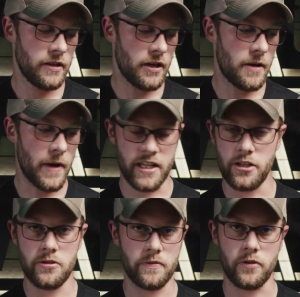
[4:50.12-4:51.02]
Um, I
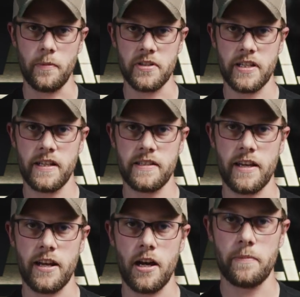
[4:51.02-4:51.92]
can use it for almost any
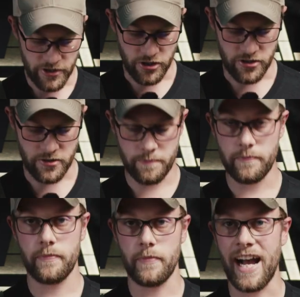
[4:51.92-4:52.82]
setup. It's just
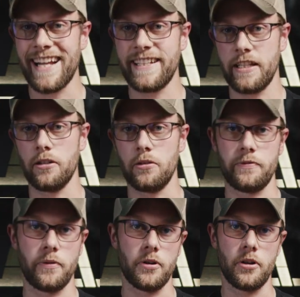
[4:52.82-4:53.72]
ideal
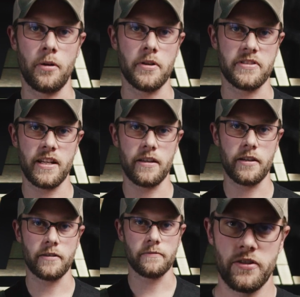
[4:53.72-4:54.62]
for almost
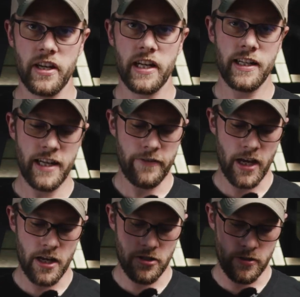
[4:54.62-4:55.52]
anything. So getting into
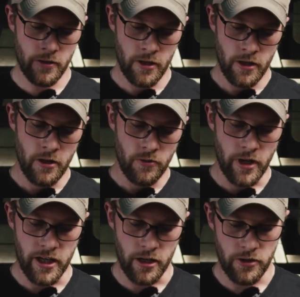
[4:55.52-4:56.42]
navigation,
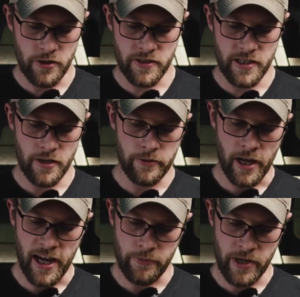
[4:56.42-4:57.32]
Right here, you can see have,